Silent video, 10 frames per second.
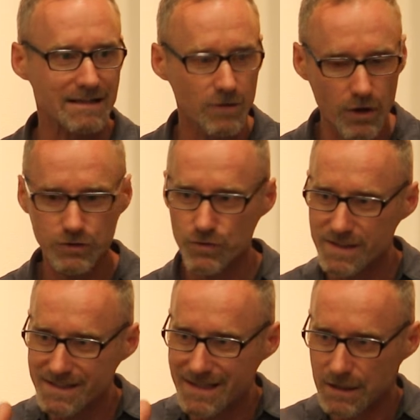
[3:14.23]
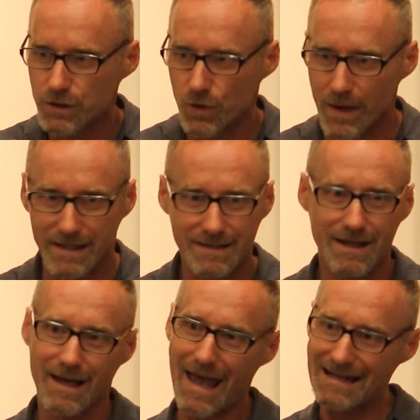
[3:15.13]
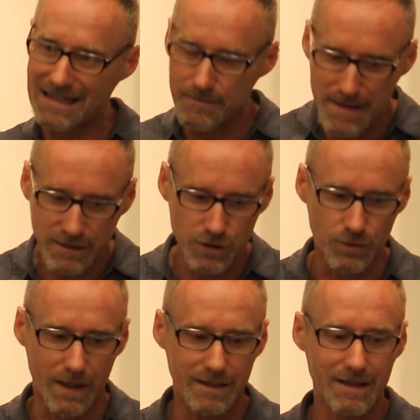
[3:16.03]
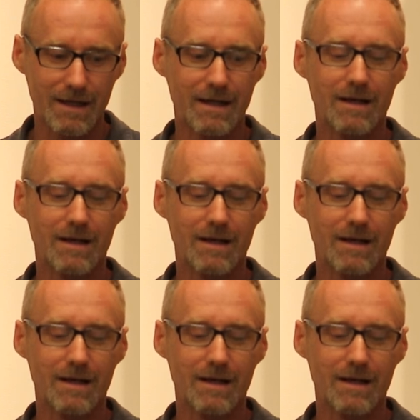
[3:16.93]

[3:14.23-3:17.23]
As long as you stick to it and commit to it,